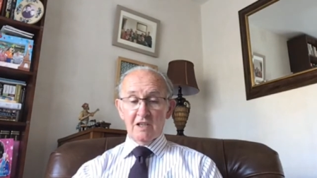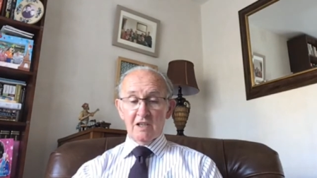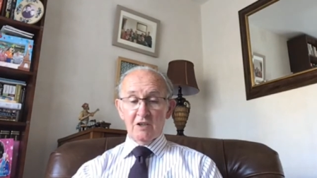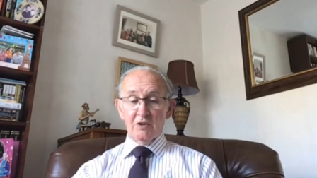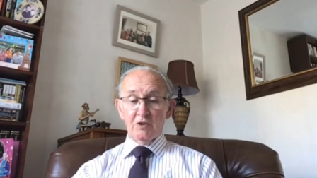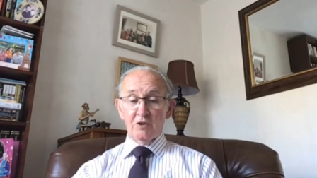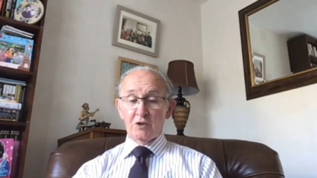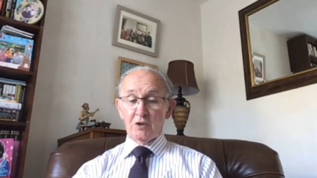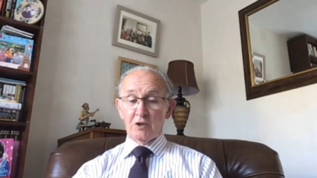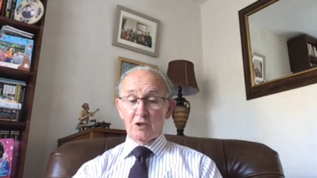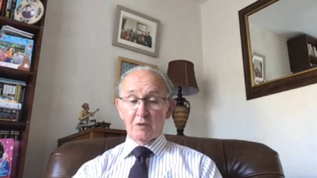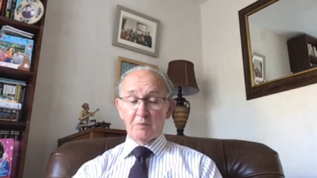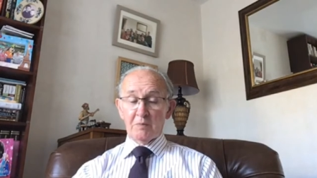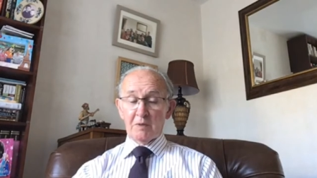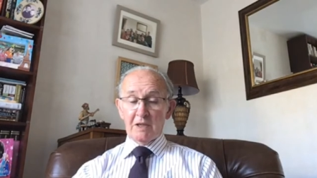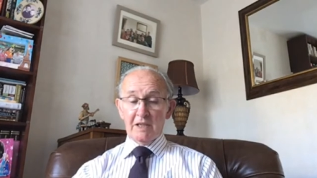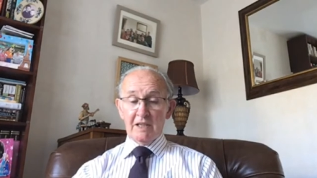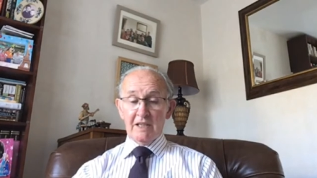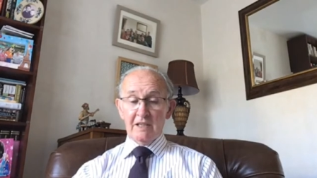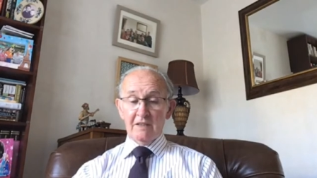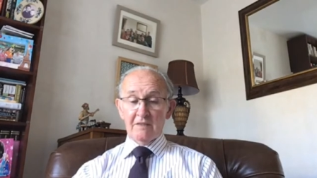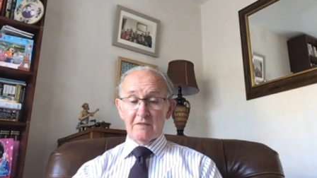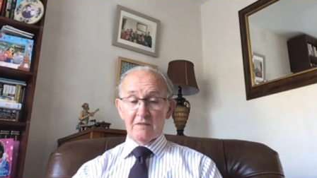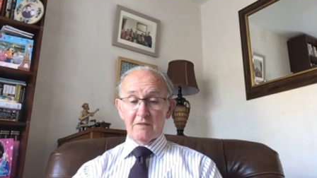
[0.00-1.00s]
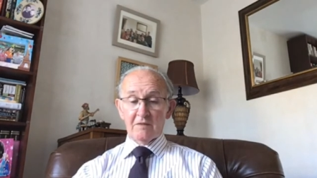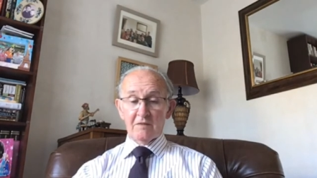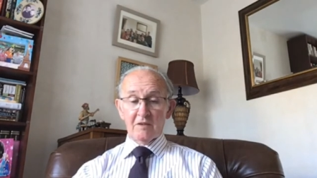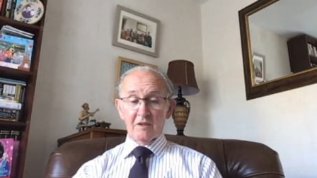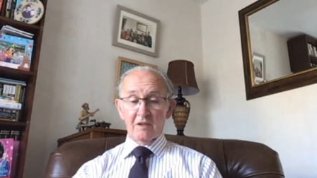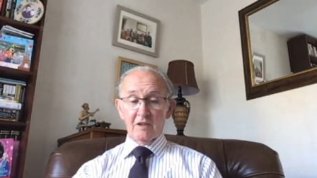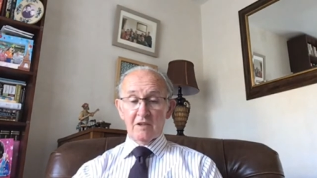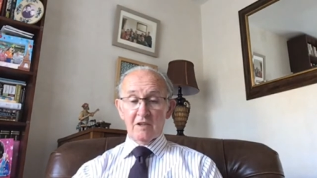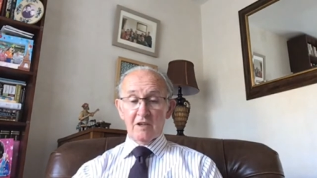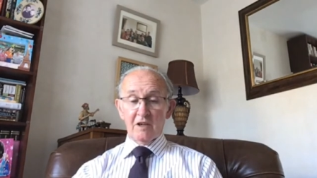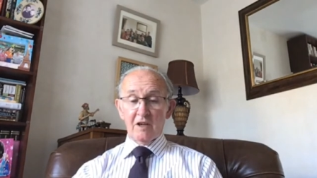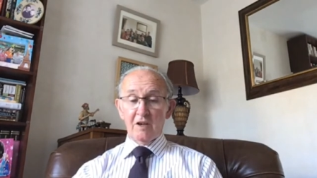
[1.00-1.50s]
You do not believe.
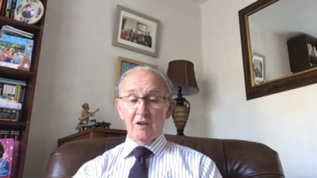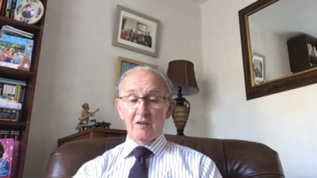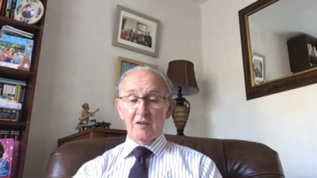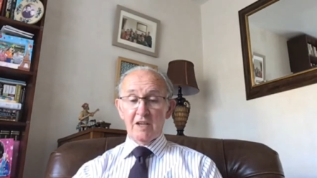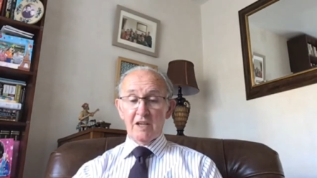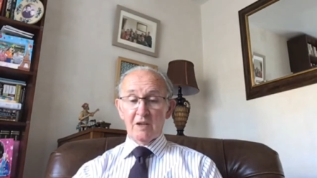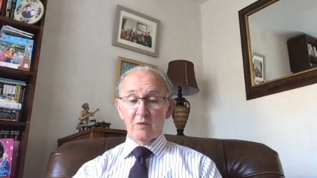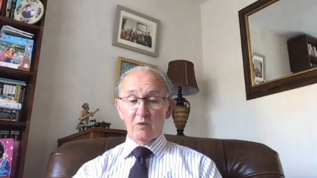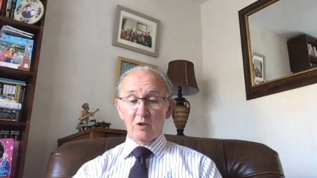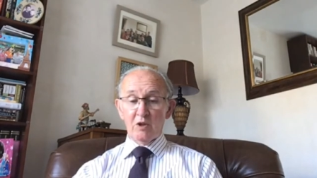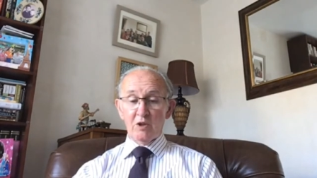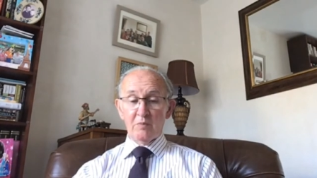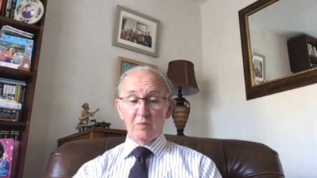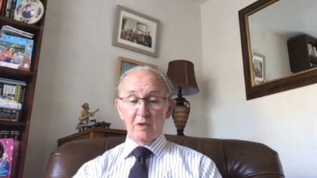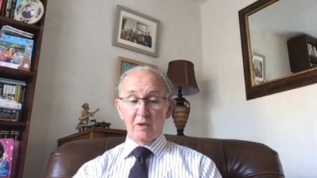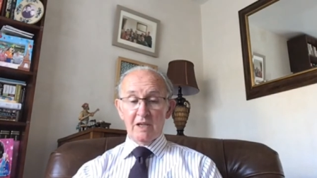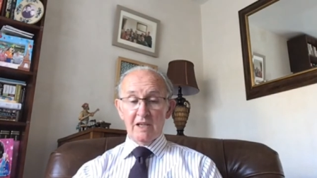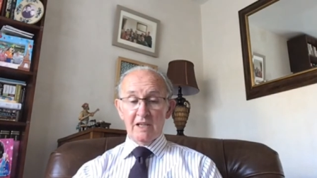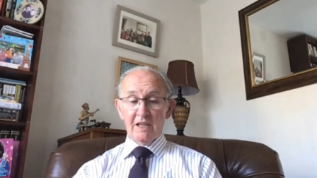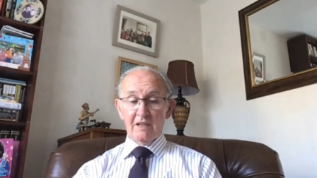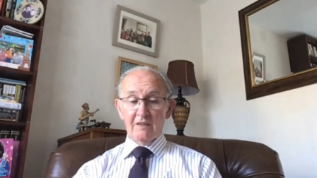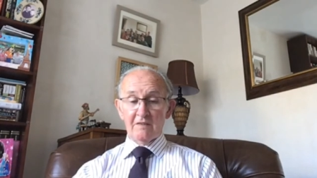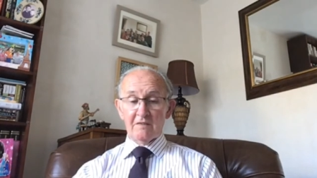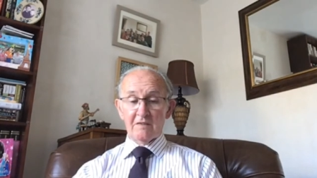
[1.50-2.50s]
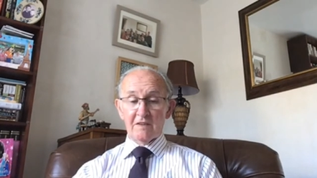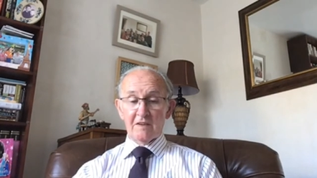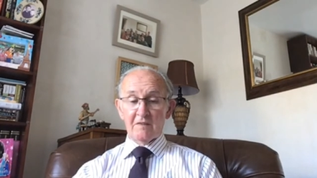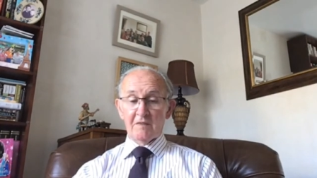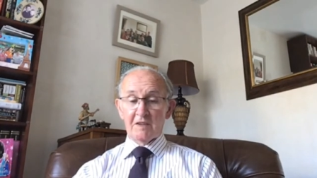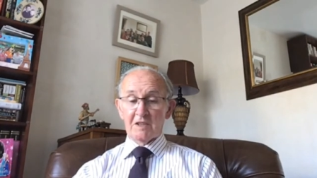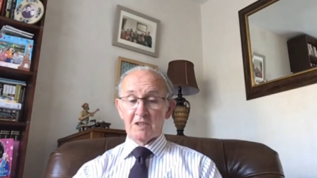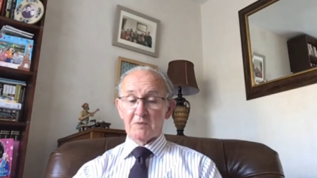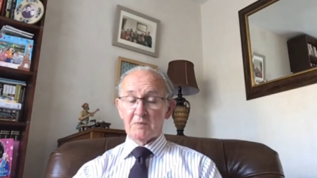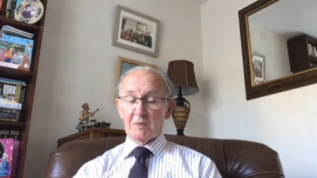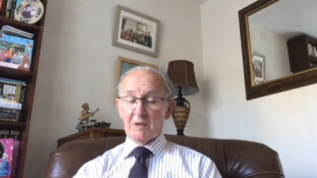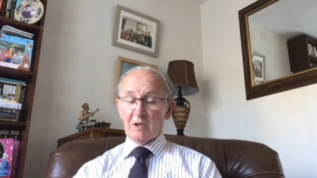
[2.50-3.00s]
How then will you believe if I
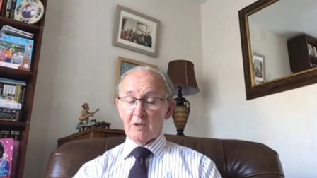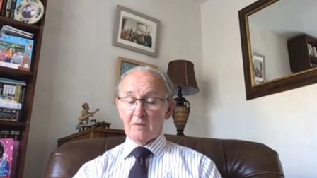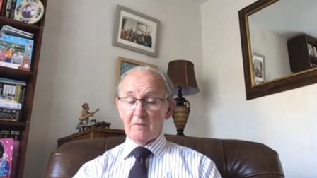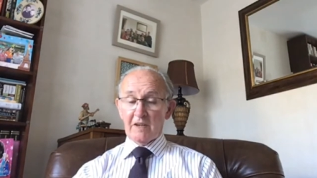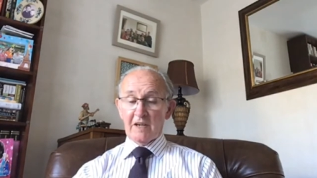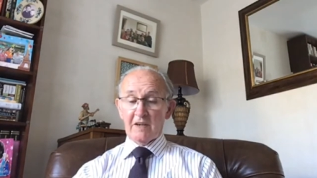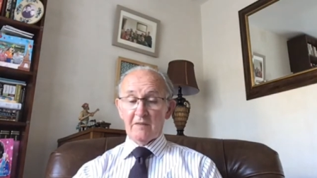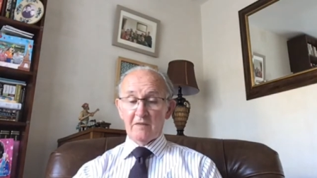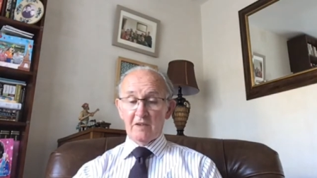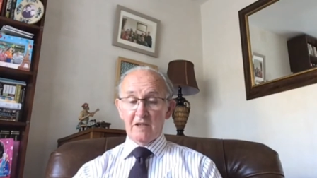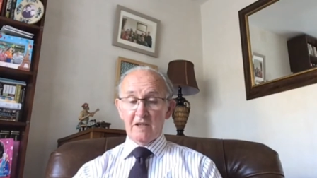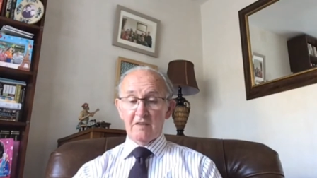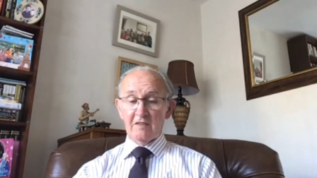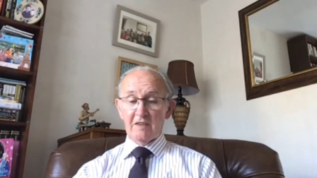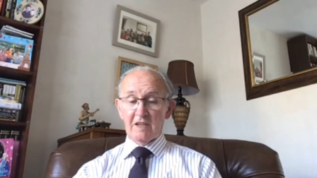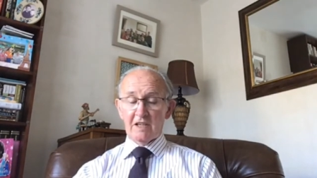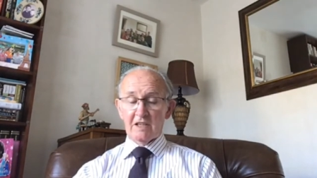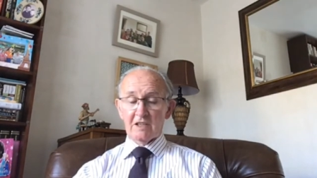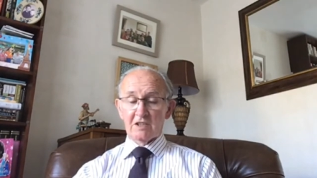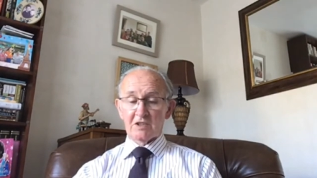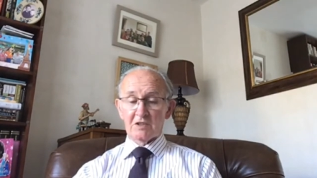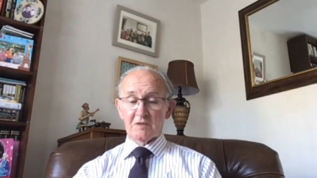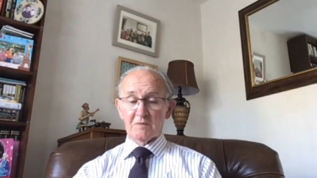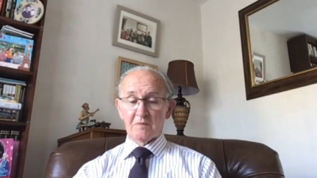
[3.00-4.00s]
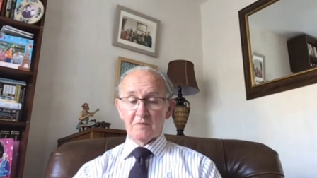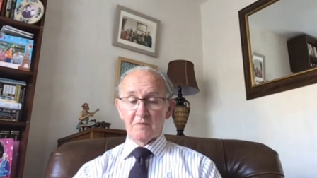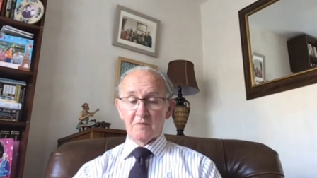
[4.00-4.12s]
speak of heavenly things?